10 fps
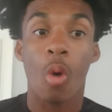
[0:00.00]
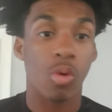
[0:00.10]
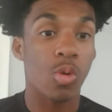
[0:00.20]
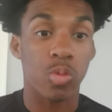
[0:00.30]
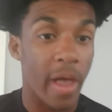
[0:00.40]

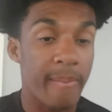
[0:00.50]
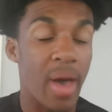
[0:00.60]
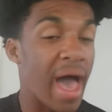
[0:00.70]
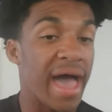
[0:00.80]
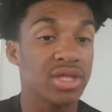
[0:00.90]
We're right
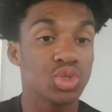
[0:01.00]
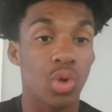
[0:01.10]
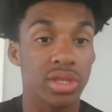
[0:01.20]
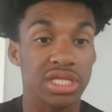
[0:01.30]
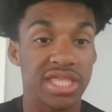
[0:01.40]
behind
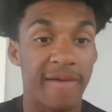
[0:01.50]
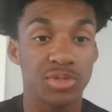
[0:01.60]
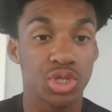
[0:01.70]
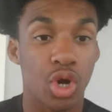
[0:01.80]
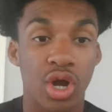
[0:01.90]
you on the depth
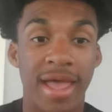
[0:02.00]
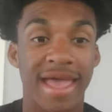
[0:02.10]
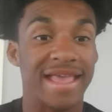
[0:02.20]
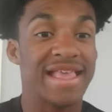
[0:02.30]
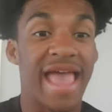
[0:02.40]
chart.
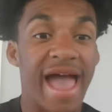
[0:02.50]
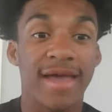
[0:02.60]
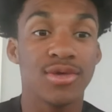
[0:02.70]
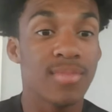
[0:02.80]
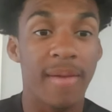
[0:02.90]
Yeah,
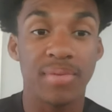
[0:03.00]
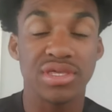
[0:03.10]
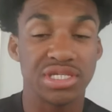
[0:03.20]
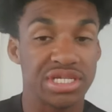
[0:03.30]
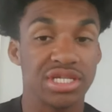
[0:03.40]
you might be
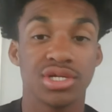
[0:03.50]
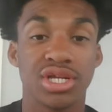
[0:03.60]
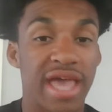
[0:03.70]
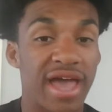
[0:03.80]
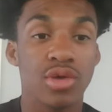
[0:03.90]
the senior.
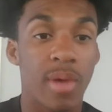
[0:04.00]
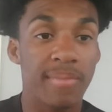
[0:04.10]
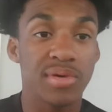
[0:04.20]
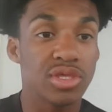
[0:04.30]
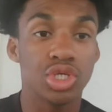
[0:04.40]
Yeah, you
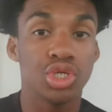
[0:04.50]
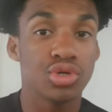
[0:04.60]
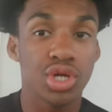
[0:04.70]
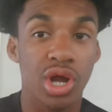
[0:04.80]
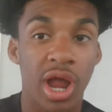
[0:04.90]
might be the
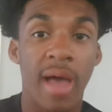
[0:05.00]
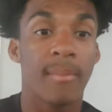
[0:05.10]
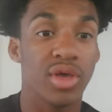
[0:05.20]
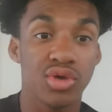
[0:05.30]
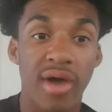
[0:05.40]
junior.
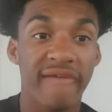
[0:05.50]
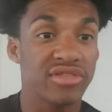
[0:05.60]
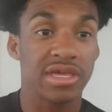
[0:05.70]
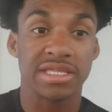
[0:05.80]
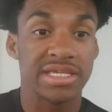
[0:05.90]
But you have
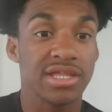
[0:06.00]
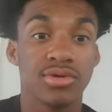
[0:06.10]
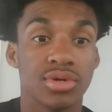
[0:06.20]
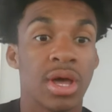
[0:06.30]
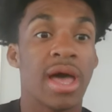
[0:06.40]
to
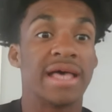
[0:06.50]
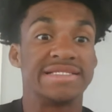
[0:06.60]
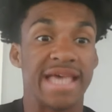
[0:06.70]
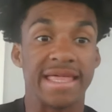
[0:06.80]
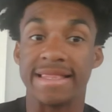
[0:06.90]
continue to
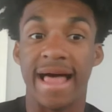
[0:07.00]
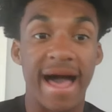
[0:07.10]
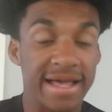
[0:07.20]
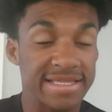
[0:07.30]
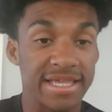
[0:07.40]
stay
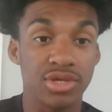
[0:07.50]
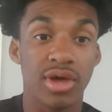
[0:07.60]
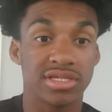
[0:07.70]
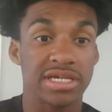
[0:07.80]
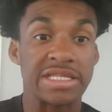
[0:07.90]
locked in. You
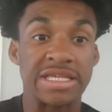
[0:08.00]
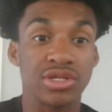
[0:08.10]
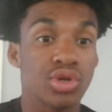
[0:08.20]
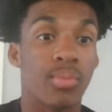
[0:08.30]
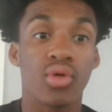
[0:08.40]
have to
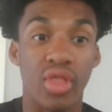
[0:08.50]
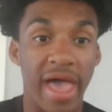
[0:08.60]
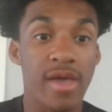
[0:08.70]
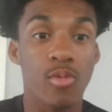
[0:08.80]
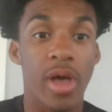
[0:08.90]
continue to
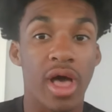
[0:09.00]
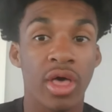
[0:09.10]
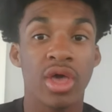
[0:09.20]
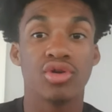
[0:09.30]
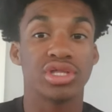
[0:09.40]
play
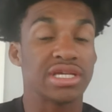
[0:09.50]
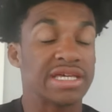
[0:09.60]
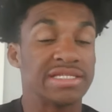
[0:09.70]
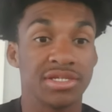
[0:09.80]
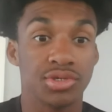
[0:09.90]
well. You have to
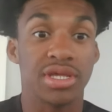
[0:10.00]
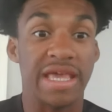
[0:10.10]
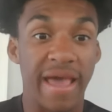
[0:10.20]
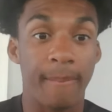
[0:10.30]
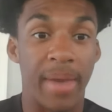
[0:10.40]
continue to
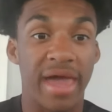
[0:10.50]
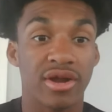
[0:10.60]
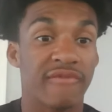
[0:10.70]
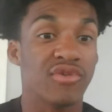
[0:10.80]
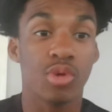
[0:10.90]
get
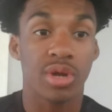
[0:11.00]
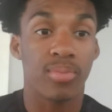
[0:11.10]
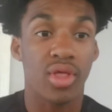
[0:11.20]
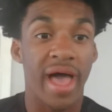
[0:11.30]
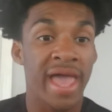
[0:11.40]
better if you want
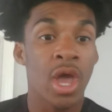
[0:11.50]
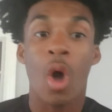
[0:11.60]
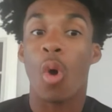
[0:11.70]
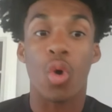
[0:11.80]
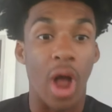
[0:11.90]
to play,
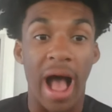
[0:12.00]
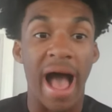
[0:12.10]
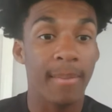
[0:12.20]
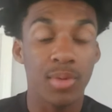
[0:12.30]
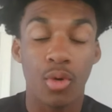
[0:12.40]
or
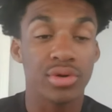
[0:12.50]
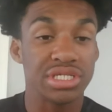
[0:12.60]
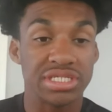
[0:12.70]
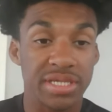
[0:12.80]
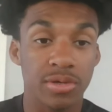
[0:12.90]
I'm going to
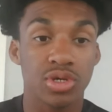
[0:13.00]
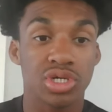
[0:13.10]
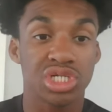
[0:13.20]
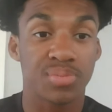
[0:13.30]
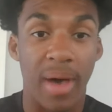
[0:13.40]
steal your
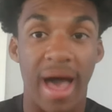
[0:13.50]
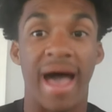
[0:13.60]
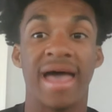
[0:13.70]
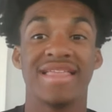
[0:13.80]
spot.